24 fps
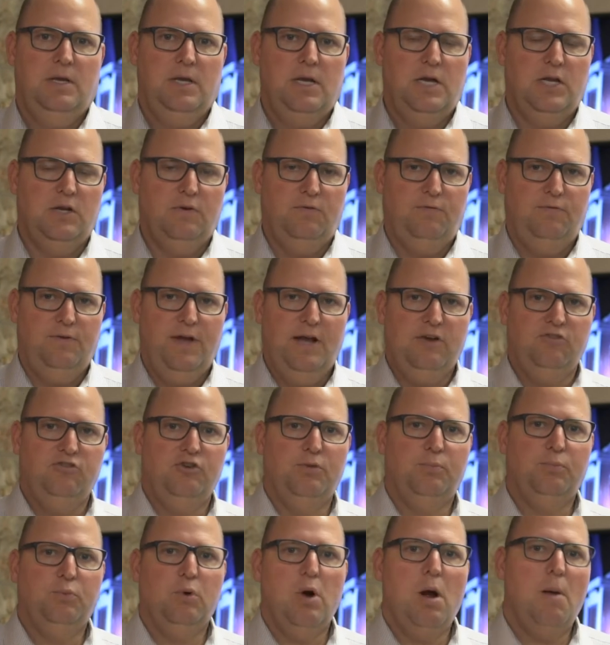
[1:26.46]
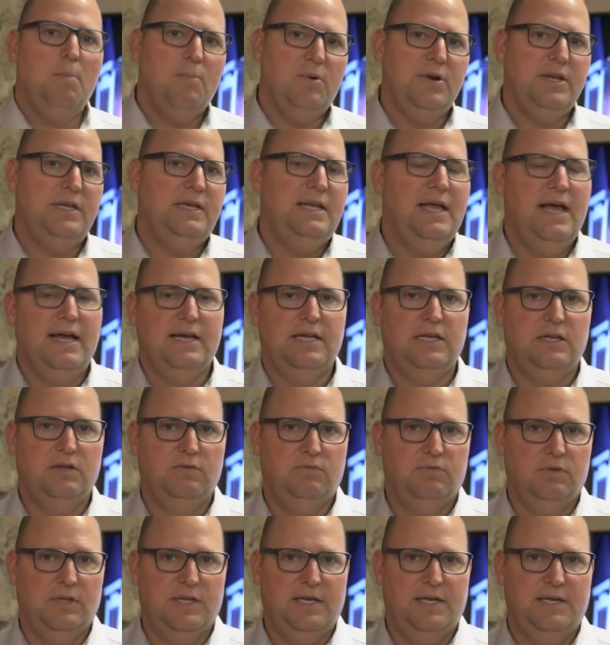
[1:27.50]
It affects your property
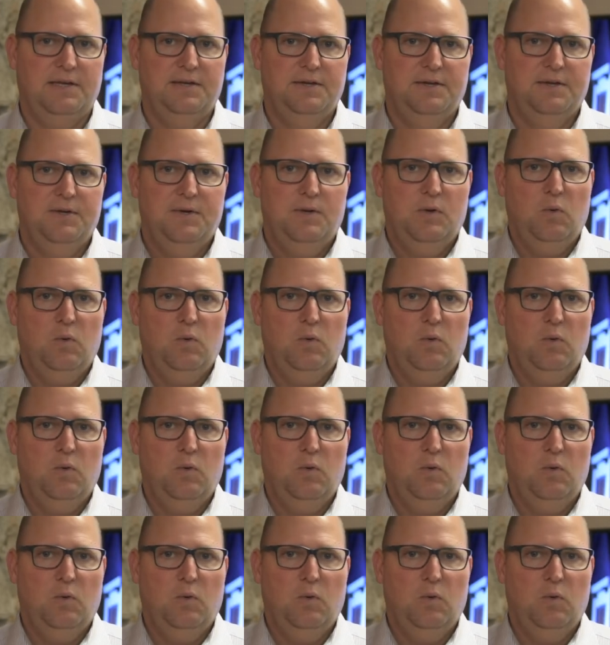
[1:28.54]
negatively